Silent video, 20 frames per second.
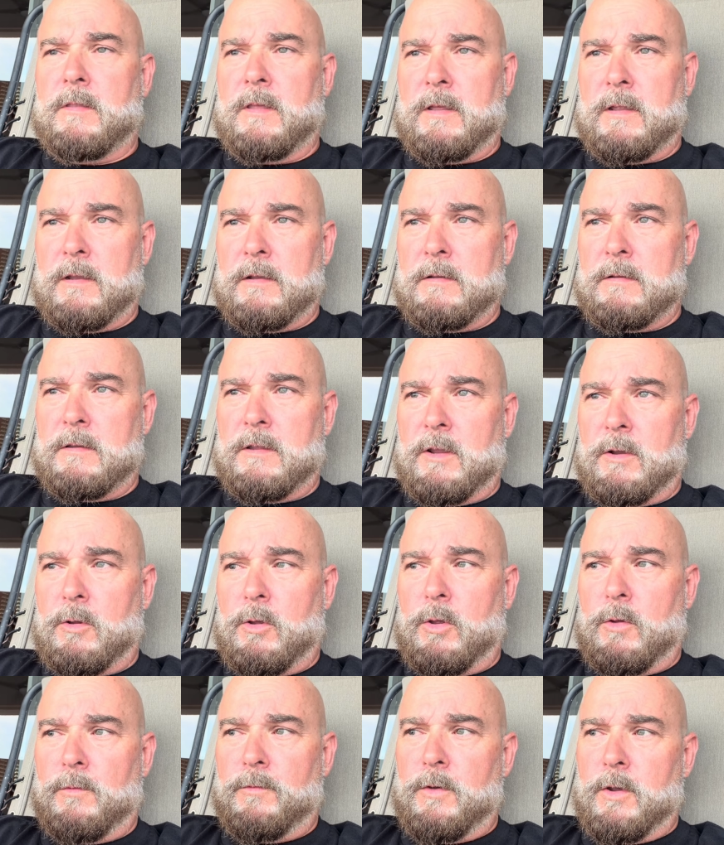then
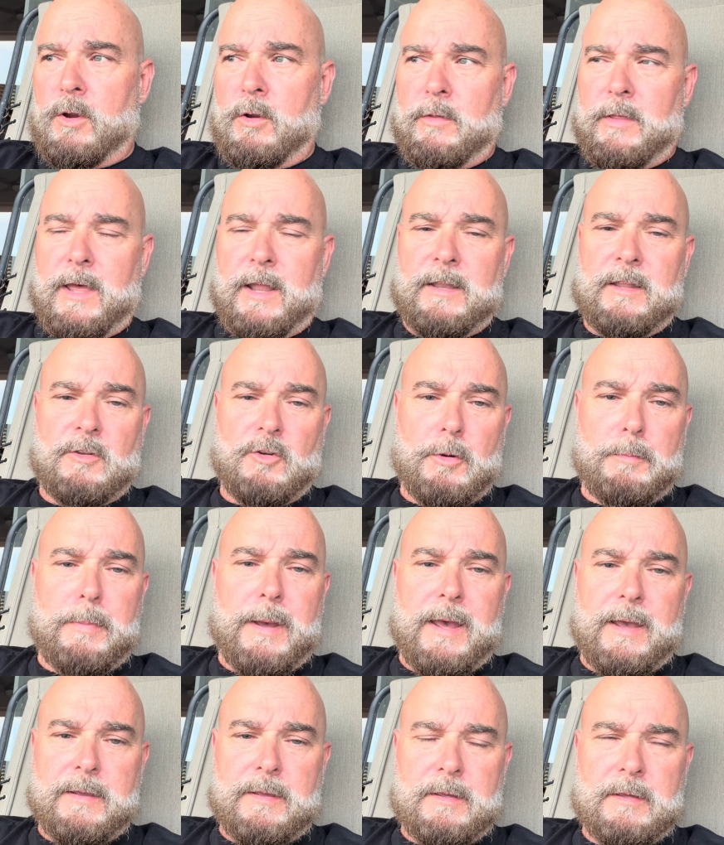you figure that in your
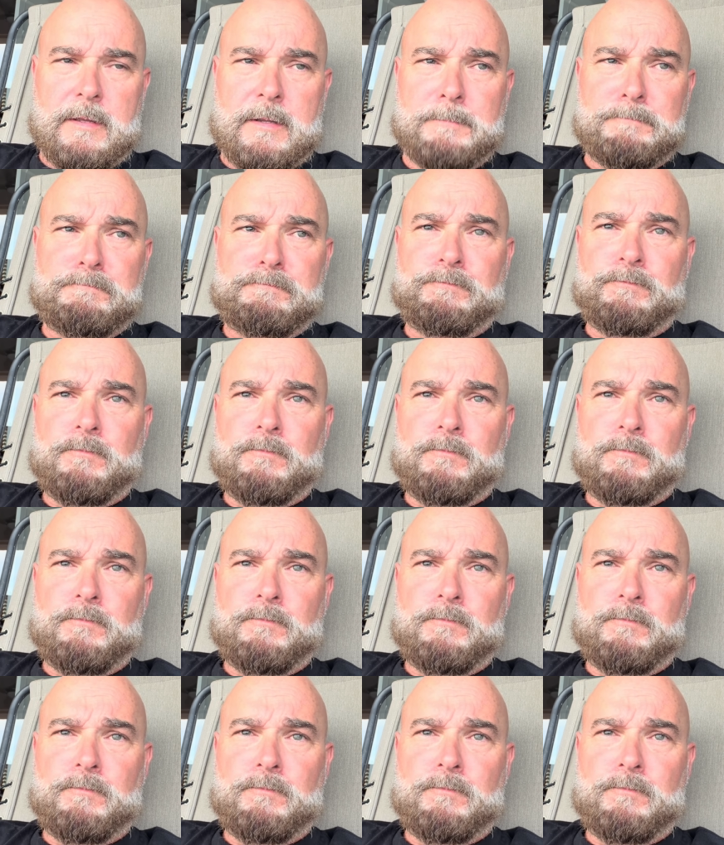back end,